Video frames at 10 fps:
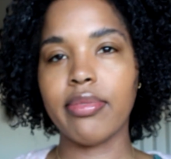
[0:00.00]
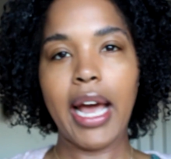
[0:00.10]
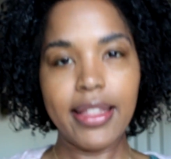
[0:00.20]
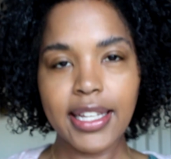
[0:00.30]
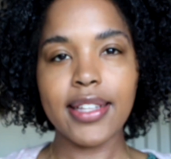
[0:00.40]

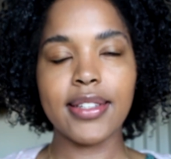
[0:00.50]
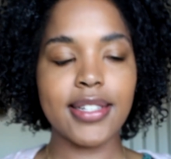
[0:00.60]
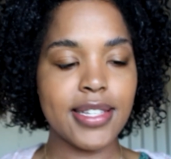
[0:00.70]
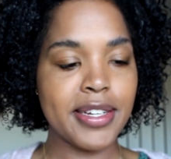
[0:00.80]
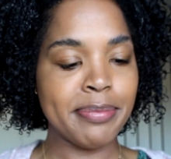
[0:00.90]
I think it
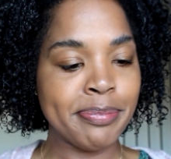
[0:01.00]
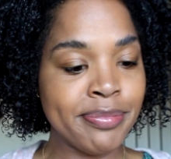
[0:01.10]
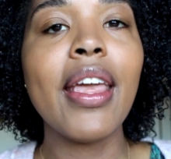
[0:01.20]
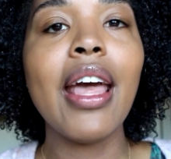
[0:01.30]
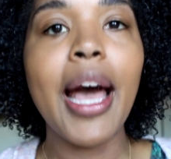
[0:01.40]
looks good.
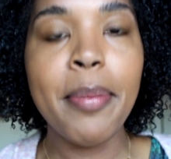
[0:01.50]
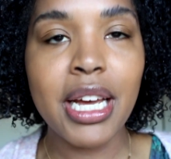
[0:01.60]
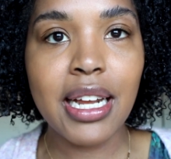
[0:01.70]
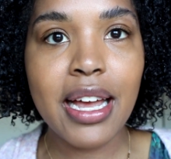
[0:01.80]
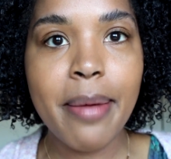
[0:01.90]
I'm
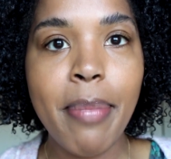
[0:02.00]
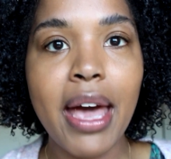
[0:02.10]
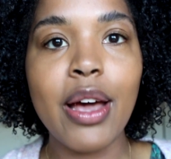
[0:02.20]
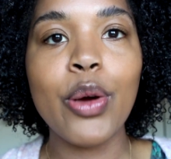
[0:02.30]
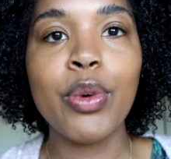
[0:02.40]
gonna come
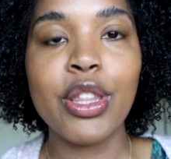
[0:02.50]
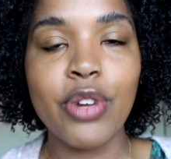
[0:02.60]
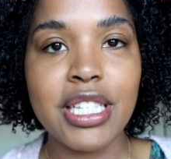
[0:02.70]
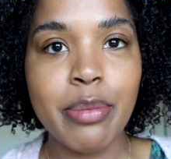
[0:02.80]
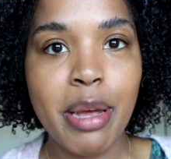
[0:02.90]
back with the
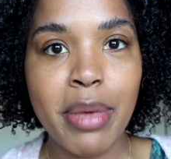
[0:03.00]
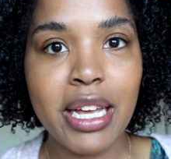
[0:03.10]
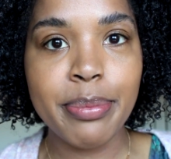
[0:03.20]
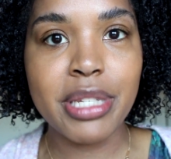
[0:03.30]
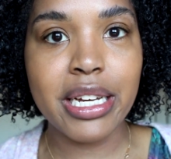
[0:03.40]
rest of my
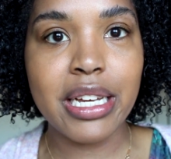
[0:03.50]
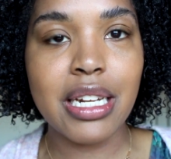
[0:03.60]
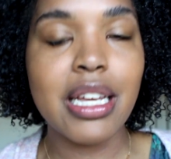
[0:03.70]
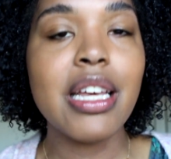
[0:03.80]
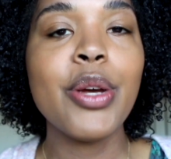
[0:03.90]
makeup done.